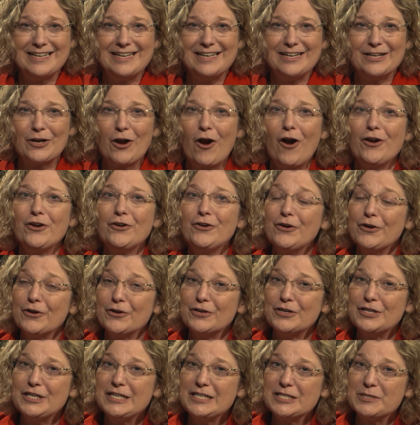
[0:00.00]
Carter
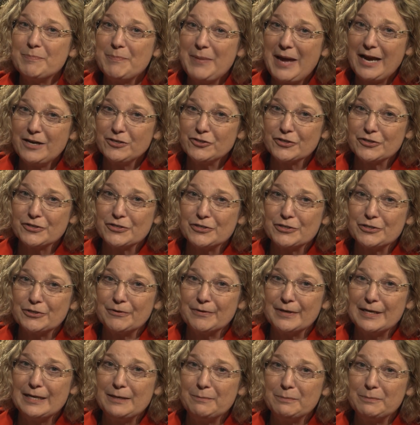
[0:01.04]
earned his bachelor's degree in